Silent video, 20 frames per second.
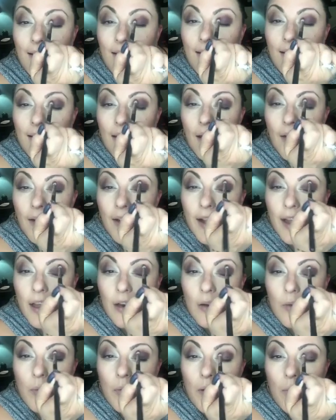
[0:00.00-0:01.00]
Now I kind
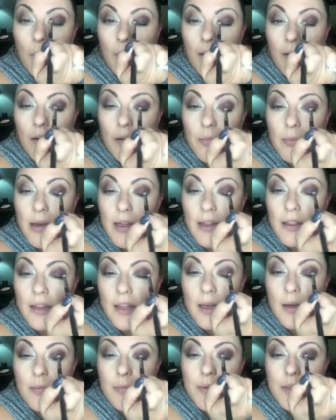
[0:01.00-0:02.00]
of want to wear it on my
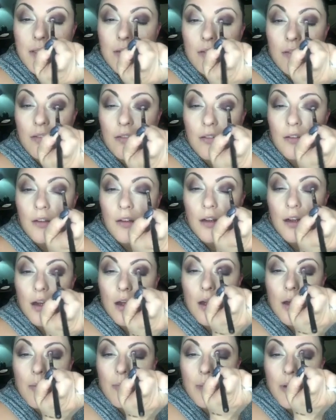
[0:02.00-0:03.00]
lips.
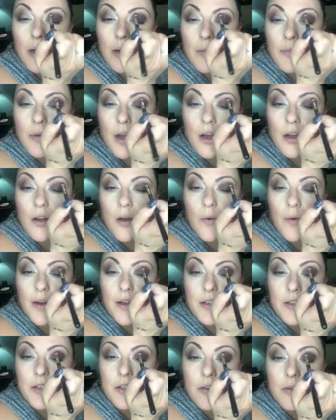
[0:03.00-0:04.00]
But I'm not
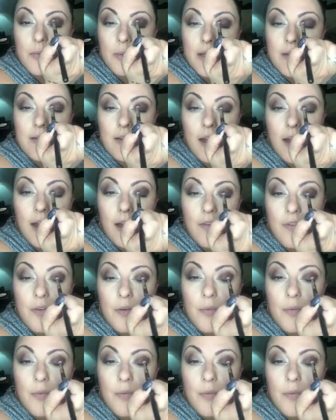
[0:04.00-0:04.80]
going to because I have a